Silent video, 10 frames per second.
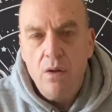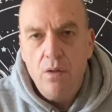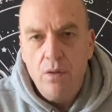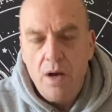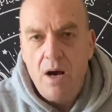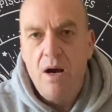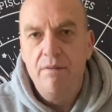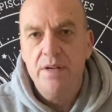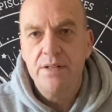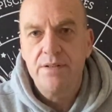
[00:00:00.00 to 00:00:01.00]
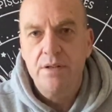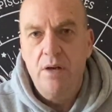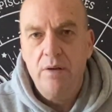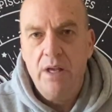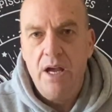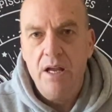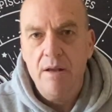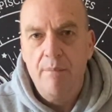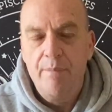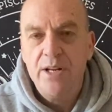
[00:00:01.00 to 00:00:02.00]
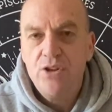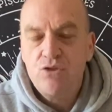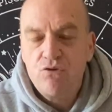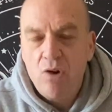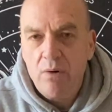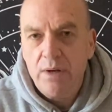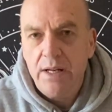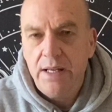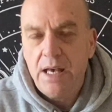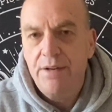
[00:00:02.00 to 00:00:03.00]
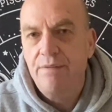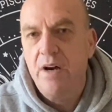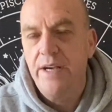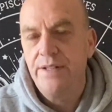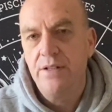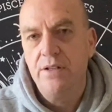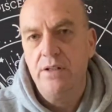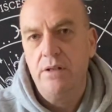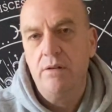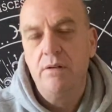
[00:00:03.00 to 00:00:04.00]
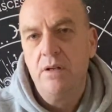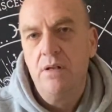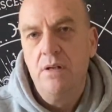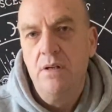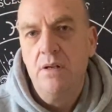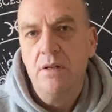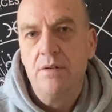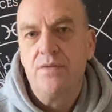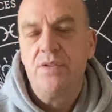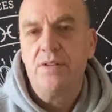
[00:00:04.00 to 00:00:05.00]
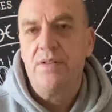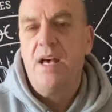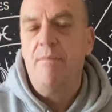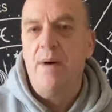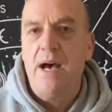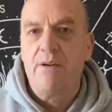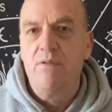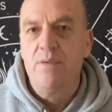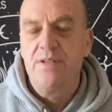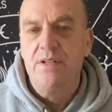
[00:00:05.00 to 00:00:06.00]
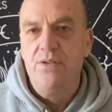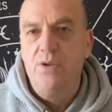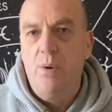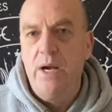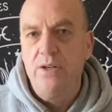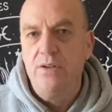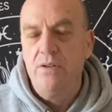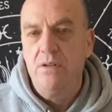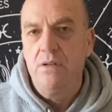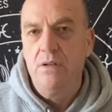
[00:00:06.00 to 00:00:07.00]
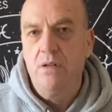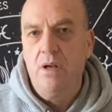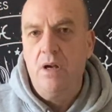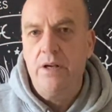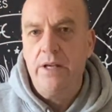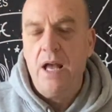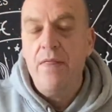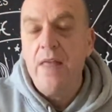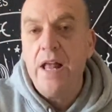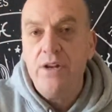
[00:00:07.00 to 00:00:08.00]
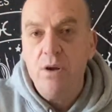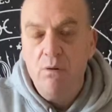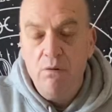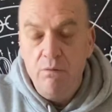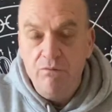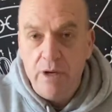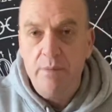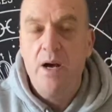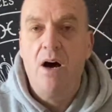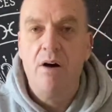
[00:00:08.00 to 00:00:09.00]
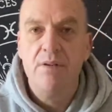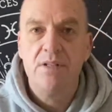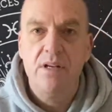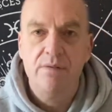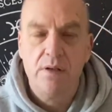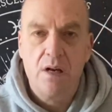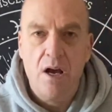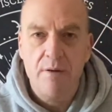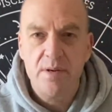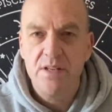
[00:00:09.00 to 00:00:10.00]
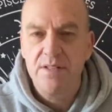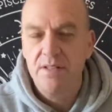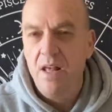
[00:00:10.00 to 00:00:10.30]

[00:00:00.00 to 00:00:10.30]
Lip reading: the harvest. Okay, but it's strongly advising you to step back from a situation. Okay, and then you will reap the harvest if you like. Because